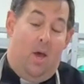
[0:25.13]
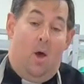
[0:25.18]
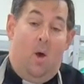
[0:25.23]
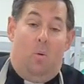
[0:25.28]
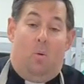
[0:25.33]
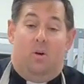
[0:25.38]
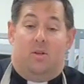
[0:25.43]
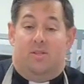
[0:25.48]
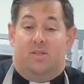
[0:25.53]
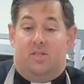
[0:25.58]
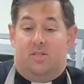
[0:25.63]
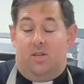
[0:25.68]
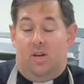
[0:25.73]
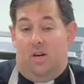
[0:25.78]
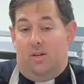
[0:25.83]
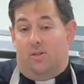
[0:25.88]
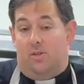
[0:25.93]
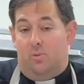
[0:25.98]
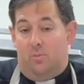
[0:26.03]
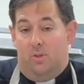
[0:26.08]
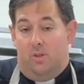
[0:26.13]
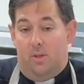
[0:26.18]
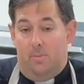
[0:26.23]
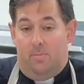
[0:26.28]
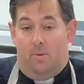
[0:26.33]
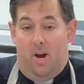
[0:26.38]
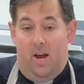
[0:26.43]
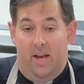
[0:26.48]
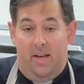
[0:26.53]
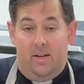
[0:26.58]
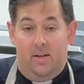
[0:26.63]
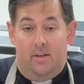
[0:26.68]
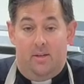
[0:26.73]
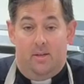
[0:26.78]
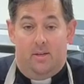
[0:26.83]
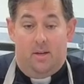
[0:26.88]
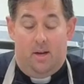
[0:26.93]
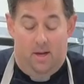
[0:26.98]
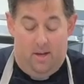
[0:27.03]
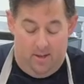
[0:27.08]
Well, it starts with the
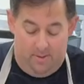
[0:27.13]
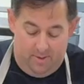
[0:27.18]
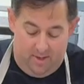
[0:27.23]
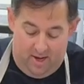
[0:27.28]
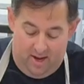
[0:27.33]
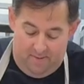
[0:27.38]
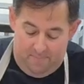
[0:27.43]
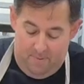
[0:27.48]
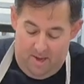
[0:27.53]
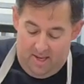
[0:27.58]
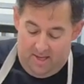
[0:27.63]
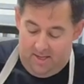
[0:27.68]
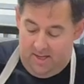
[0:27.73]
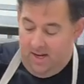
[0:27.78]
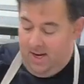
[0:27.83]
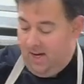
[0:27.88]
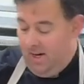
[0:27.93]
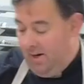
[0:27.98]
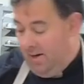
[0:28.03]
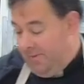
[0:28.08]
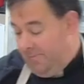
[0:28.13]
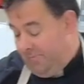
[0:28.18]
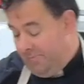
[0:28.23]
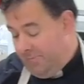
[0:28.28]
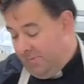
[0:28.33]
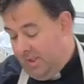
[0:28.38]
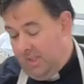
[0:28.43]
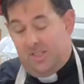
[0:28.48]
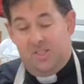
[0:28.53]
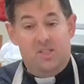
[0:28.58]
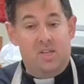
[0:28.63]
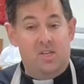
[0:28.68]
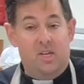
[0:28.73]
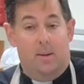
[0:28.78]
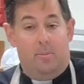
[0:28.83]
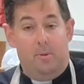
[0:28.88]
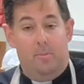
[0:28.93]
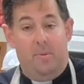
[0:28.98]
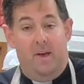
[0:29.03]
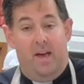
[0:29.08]
bread that I made in here. This is a
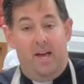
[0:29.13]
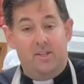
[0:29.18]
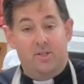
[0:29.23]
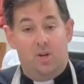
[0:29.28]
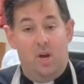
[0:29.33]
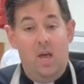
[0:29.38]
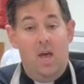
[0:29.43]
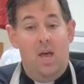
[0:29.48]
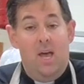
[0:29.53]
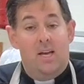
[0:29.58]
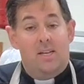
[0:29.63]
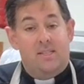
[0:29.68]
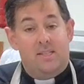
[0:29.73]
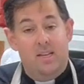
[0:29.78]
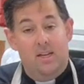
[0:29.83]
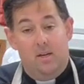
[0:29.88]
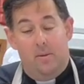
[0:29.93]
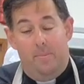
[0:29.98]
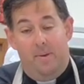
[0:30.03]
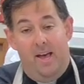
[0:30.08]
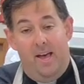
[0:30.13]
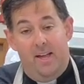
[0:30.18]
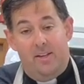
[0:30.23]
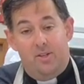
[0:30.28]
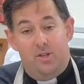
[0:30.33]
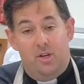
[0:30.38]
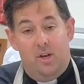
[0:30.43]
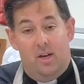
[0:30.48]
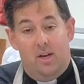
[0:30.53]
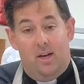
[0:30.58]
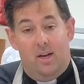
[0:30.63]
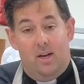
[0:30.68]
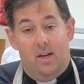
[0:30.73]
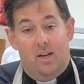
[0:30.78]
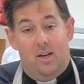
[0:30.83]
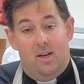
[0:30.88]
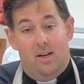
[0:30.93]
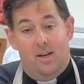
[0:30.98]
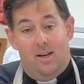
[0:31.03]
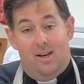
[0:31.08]
double batch, single batch.
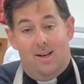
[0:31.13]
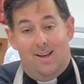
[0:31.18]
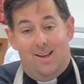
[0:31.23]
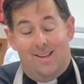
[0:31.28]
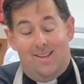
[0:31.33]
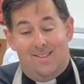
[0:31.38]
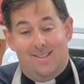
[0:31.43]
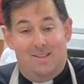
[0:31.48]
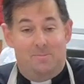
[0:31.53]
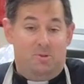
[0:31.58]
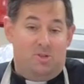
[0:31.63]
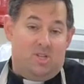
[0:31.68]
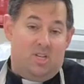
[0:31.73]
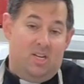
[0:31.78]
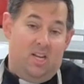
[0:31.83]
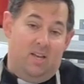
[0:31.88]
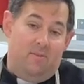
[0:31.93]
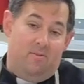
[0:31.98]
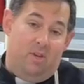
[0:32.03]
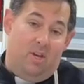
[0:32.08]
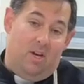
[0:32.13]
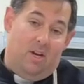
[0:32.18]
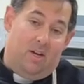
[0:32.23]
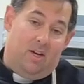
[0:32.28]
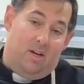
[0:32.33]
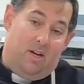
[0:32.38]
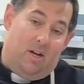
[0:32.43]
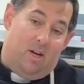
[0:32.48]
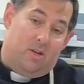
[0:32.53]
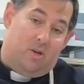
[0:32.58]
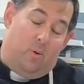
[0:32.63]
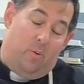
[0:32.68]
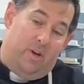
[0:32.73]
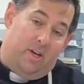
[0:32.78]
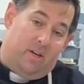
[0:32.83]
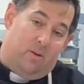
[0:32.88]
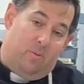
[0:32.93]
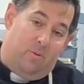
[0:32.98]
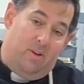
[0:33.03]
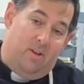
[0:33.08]
I'm just going to give you a
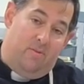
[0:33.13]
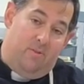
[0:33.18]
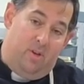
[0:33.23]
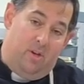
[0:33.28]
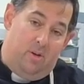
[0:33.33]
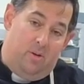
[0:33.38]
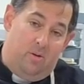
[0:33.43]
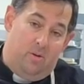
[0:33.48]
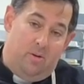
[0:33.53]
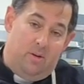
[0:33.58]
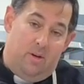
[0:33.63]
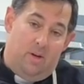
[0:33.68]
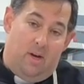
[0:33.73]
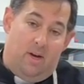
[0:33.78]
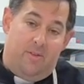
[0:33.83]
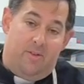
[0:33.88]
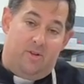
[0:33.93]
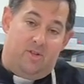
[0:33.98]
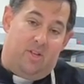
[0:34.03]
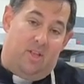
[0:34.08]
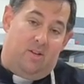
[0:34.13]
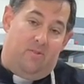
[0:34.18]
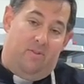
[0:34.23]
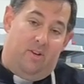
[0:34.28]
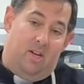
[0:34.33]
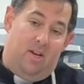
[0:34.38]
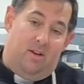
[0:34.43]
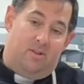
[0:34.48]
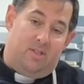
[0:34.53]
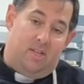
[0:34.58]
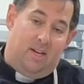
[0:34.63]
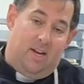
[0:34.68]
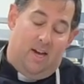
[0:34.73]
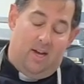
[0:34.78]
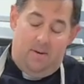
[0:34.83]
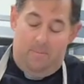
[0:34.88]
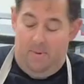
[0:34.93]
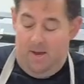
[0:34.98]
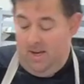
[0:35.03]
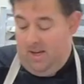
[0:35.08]
quick review. There's other videos on
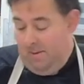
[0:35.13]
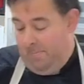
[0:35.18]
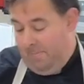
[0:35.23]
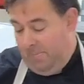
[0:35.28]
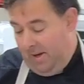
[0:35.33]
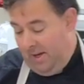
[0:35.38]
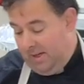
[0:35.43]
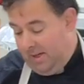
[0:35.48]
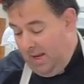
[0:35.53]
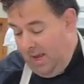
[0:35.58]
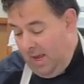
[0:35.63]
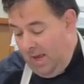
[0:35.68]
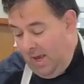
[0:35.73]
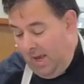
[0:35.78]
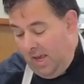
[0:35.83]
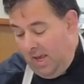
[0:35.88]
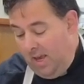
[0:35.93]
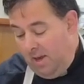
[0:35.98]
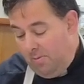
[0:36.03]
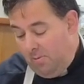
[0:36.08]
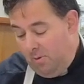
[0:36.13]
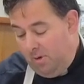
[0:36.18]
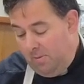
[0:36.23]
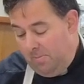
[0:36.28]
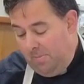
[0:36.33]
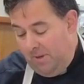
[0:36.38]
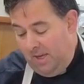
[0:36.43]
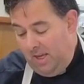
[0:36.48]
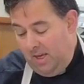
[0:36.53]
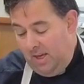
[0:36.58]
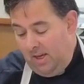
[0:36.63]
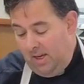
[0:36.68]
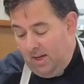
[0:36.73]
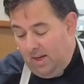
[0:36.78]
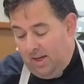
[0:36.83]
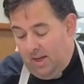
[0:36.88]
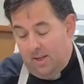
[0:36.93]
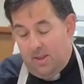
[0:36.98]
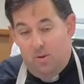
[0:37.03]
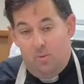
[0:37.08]
how to make it, but it would be
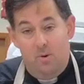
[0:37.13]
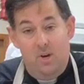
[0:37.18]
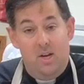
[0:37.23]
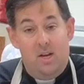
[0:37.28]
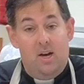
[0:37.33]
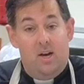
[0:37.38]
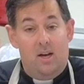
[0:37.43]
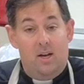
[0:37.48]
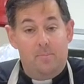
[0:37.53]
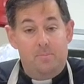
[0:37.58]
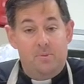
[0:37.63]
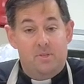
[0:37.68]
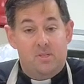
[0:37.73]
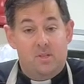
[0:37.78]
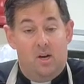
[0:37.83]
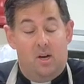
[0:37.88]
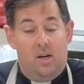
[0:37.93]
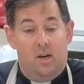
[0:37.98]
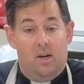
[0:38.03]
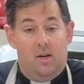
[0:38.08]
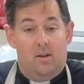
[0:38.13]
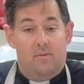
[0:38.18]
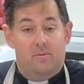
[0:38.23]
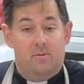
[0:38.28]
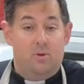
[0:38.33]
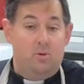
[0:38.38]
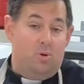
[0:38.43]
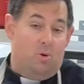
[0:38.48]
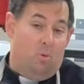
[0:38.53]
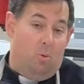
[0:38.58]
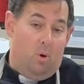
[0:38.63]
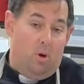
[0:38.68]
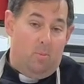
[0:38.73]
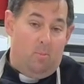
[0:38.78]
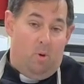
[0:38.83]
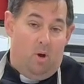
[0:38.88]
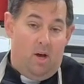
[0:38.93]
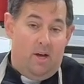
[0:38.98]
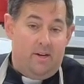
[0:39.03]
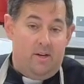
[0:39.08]
3 cups of
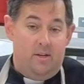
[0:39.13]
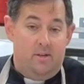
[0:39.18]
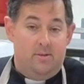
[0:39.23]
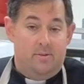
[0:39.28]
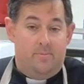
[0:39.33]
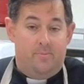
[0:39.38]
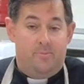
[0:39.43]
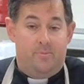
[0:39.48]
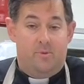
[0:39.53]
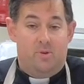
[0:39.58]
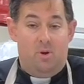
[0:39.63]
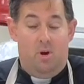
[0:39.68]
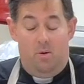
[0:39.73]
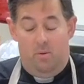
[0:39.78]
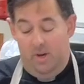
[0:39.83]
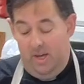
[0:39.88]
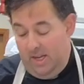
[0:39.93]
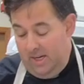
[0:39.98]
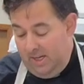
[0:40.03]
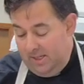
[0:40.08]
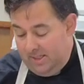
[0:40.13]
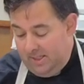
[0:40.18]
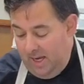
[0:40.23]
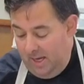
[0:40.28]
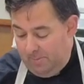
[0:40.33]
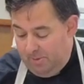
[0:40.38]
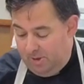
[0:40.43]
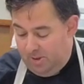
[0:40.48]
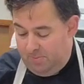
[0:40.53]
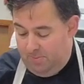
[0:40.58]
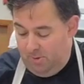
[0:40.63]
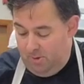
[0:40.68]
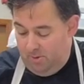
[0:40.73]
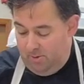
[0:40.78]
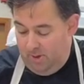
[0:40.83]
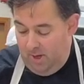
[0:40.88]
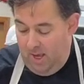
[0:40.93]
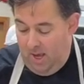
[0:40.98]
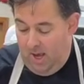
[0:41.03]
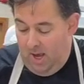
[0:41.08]
lukewarm water, throw in a
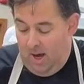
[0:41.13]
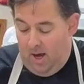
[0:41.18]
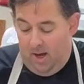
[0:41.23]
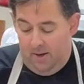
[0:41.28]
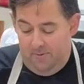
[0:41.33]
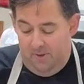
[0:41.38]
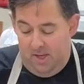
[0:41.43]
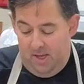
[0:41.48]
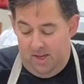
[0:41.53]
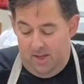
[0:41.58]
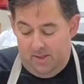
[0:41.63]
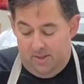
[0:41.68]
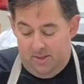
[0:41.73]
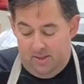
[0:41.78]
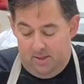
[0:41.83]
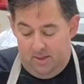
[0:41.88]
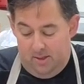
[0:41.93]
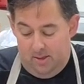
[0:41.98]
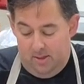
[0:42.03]
tablespoon of yeast,